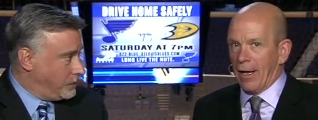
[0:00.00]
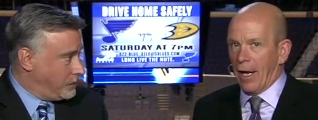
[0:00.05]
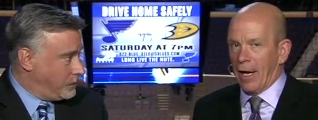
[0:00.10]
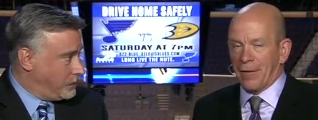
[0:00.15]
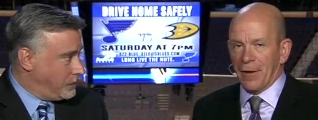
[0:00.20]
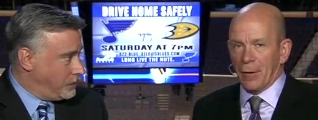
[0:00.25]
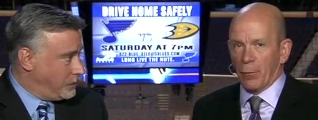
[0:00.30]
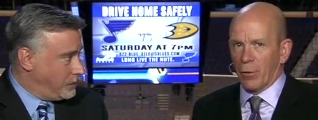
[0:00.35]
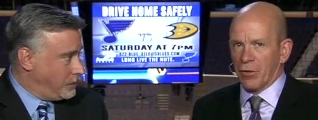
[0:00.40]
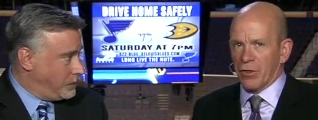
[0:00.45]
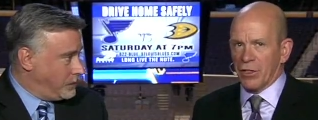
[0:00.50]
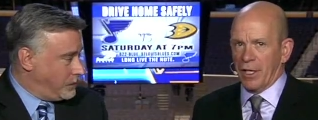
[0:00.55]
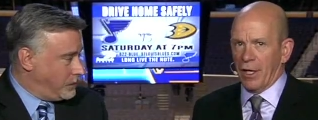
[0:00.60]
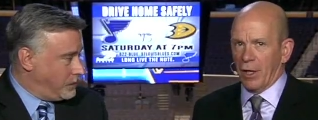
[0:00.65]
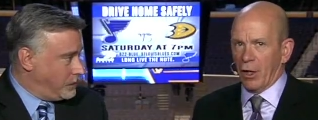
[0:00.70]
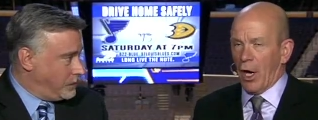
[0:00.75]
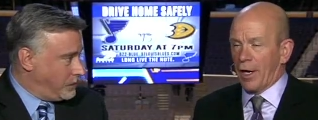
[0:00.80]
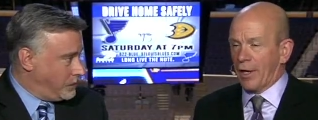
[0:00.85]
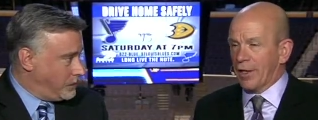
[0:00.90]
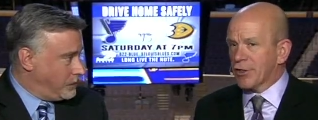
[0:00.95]
Speaker 1: I, I, think we've
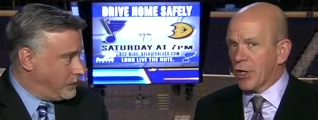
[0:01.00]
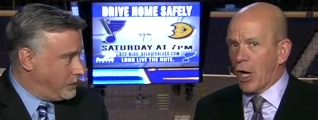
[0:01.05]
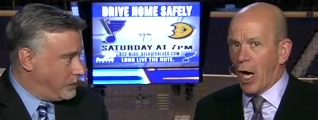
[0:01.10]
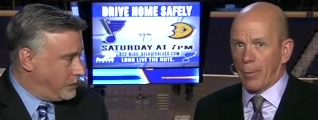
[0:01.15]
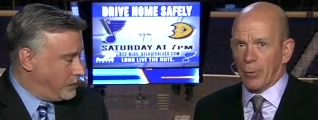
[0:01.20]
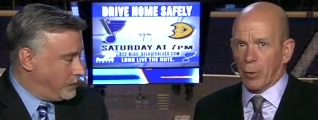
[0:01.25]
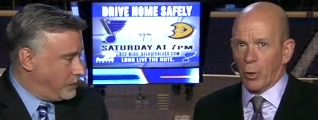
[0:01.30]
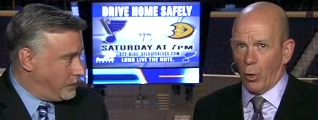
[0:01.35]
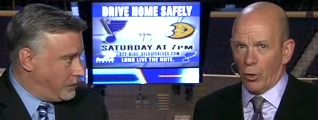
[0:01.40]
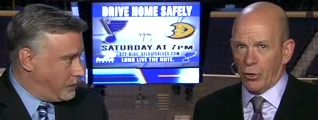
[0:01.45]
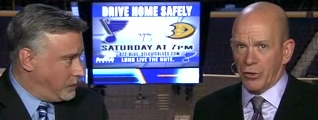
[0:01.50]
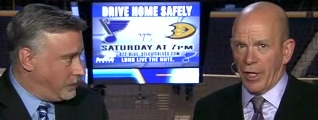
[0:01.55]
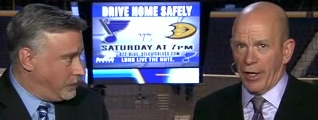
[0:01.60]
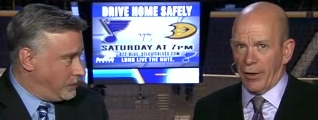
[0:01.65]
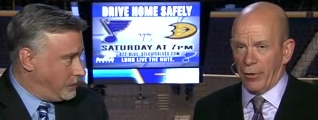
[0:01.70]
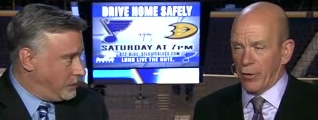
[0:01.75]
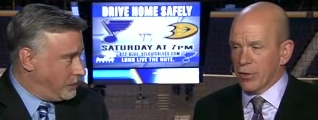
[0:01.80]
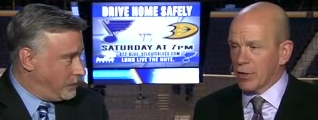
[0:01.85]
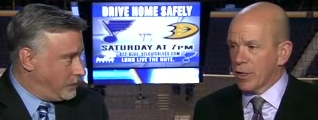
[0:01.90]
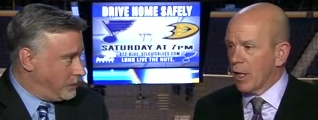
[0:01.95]
seen a lot of top
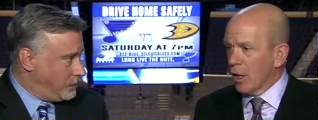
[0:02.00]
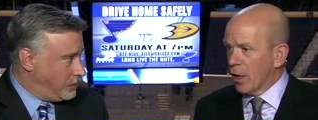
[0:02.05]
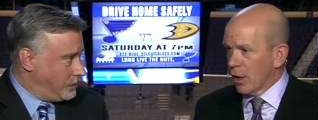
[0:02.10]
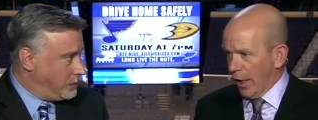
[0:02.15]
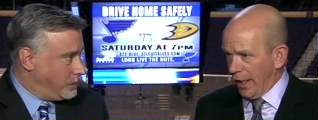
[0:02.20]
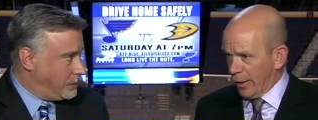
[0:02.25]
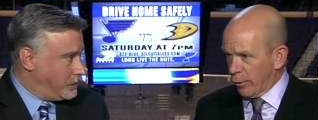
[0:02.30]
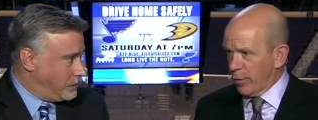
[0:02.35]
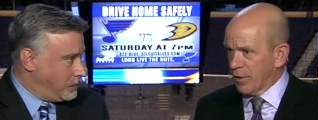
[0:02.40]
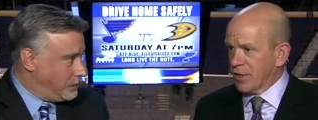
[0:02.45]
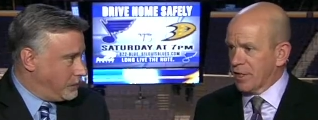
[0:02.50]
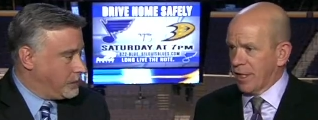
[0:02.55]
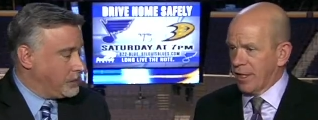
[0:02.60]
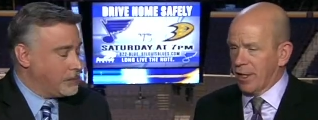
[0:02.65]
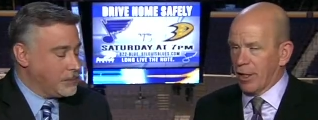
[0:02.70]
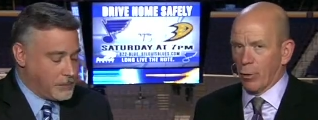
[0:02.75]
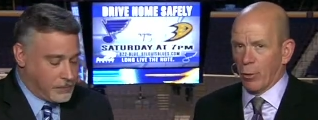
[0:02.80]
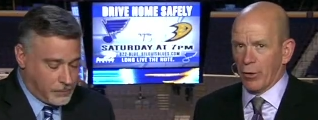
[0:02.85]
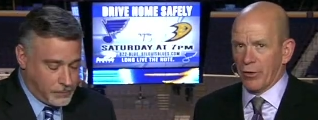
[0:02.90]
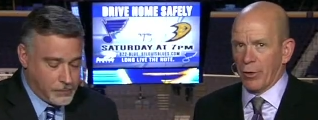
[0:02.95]
goaltenders like we've
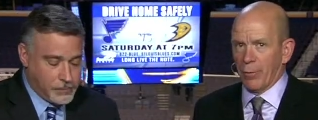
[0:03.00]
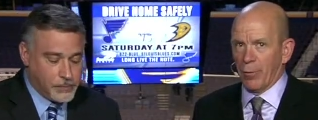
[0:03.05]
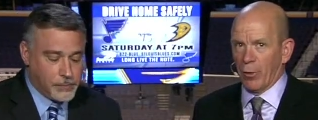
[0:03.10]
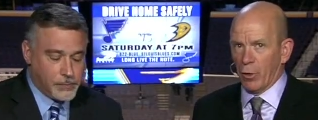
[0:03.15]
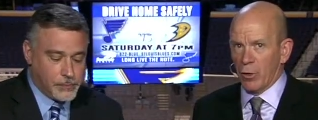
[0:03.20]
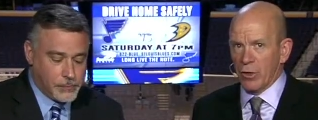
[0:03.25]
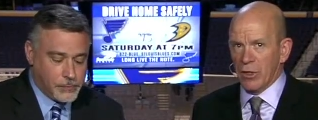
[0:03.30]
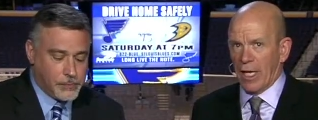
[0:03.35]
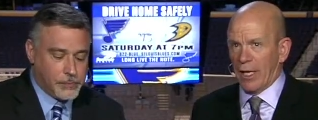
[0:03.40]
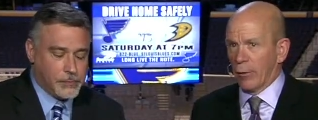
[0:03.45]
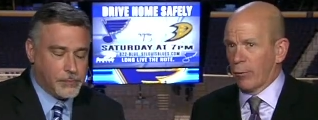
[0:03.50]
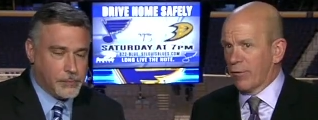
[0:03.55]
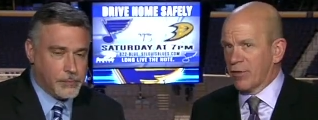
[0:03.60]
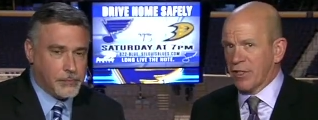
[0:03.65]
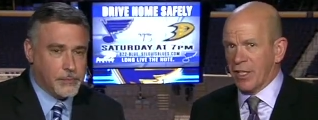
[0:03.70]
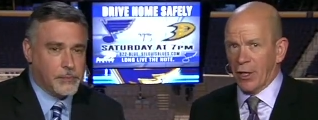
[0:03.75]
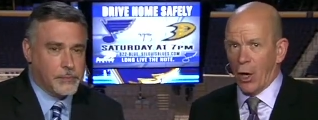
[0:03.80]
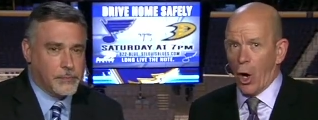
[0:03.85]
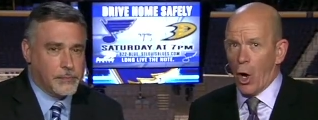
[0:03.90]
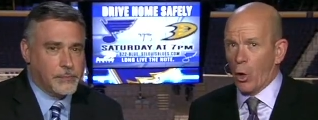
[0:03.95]
seen here with the Blues, like
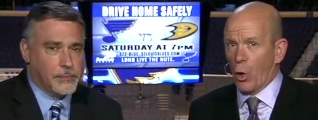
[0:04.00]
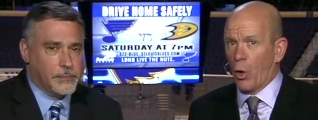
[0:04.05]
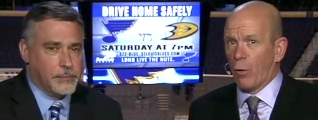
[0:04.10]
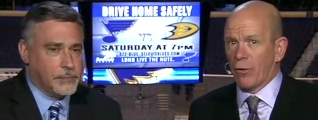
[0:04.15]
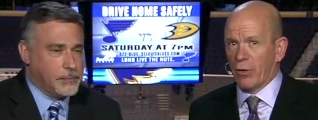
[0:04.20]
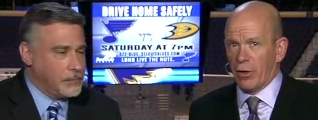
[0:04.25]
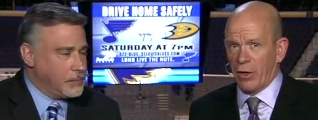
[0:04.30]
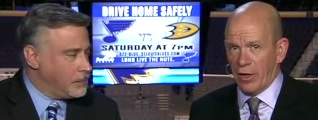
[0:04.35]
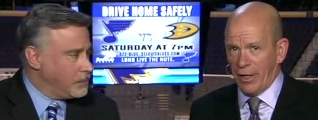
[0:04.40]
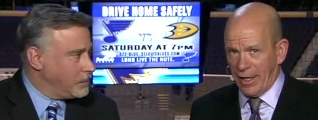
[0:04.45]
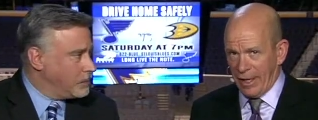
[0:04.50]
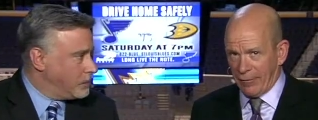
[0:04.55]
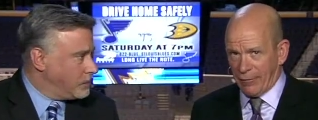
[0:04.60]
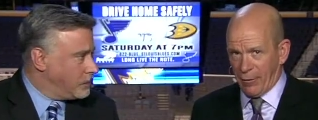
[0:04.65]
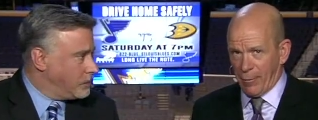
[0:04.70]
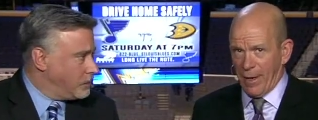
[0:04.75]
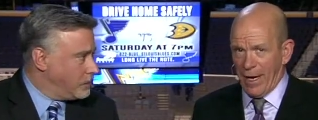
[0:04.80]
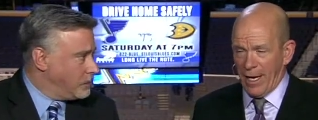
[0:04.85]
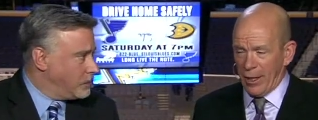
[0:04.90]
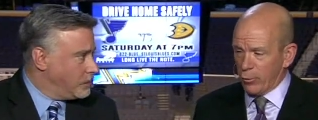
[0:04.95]
we've seen all over the
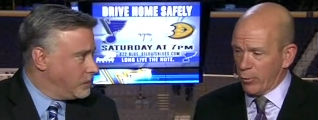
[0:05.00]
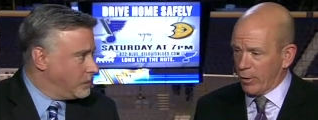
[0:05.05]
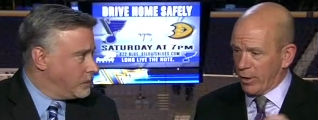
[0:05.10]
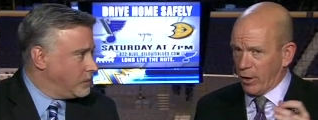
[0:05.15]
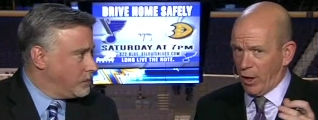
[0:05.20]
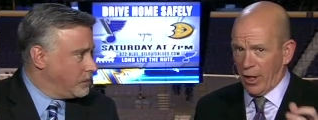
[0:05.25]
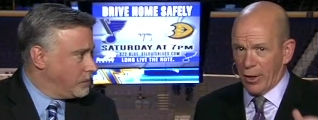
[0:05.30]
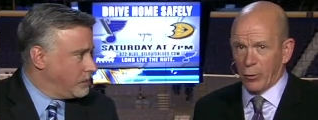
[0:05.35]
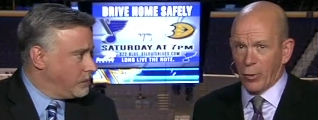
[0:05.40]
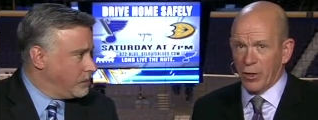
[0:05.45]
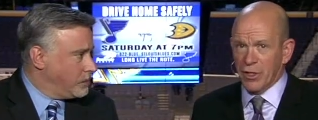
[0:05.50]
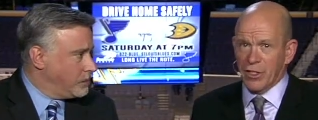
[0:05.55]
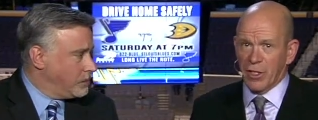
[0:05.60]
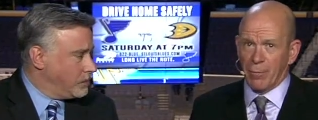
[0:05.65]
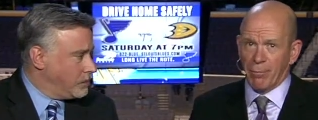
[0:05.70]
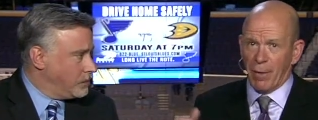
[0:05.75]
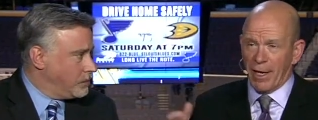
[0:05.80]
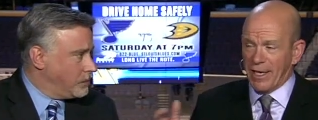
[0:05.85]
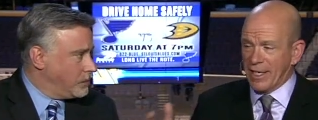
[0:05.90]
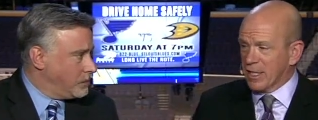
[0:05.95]
league from Henrik
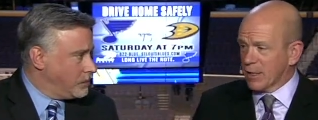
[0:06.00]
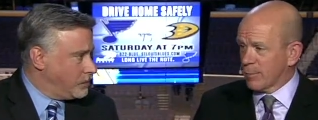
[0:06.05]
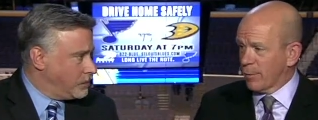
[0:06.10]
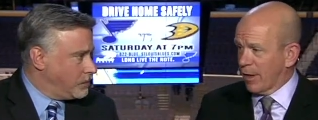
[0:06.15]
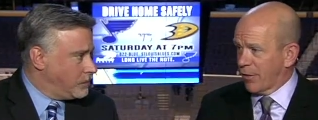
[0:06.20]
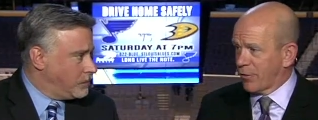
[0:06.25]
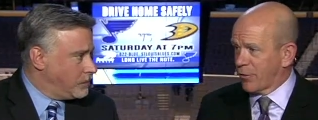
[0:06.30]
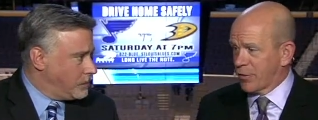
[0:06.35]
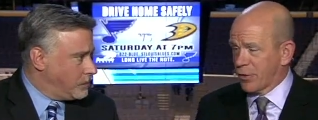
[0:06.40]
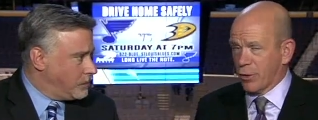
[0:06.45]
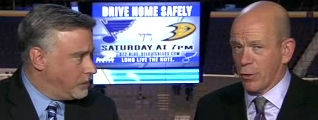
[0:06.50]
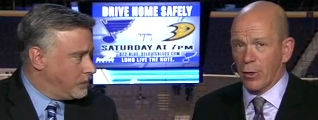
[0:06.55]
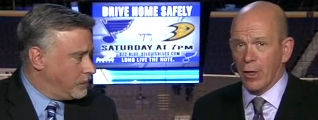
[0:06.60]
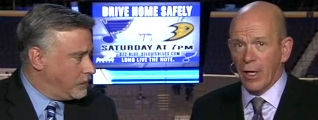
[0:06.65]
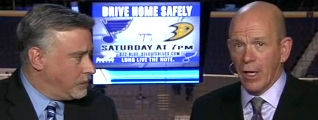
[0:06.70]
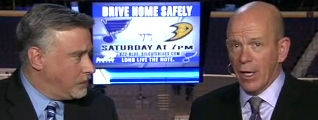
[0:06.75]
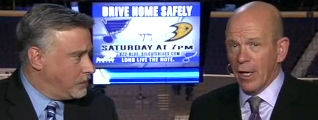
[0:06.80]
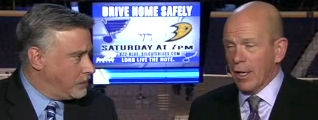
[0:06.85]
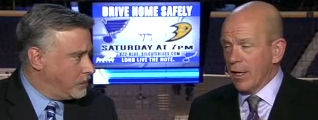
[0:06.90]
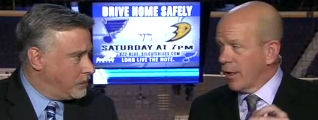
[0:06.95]
Lundqvist to Mike Smith
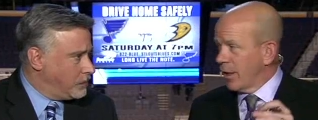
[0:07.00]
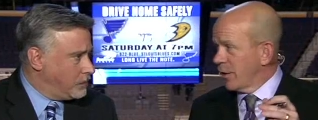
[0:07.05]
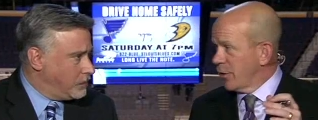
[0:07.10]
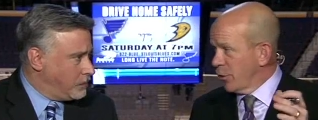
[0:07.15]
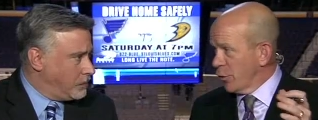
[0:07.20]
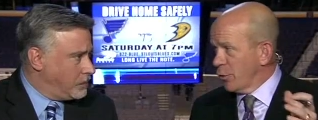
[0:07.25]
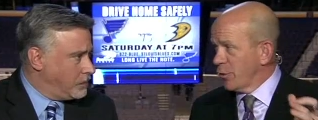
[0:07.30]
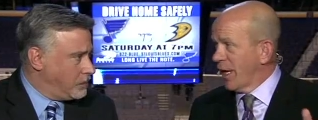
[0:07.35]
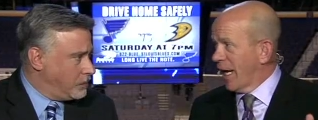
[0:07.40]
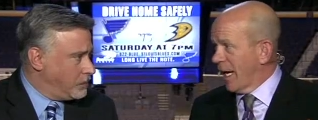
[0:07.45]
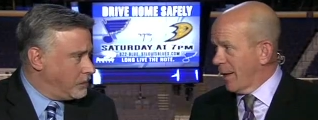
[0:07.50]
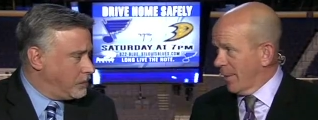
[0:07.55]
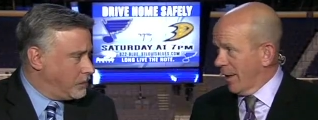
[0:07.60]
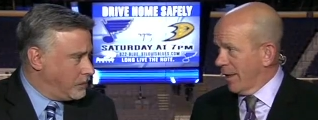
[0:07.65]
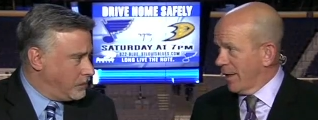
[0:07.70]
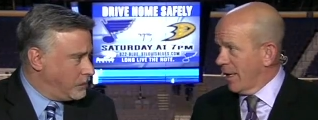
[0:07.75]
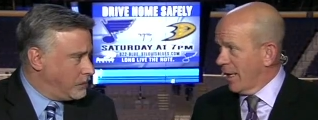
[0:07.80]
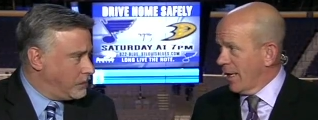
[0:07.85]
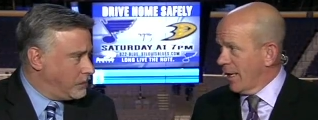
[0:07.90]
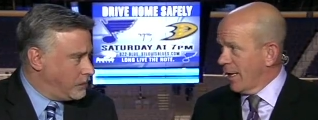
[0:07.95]
to you
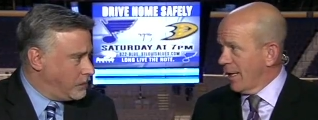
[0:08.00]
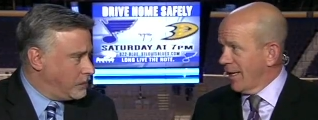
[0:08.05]
name it